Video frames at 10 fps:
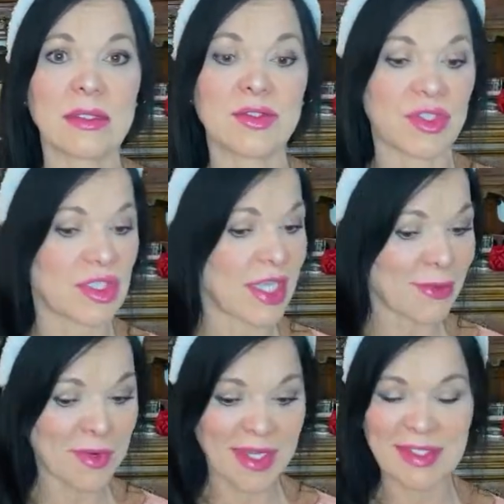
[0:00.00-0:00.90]
Just
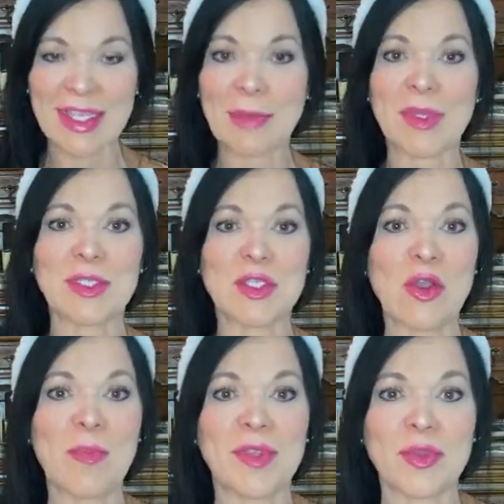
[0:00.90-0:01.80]
like when I say I'm going to
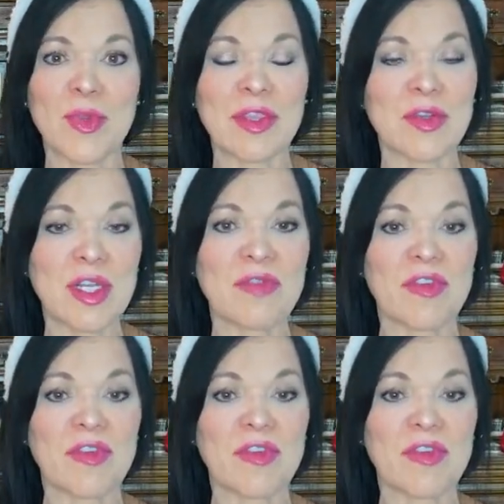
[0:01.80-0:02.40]
show up at 3:30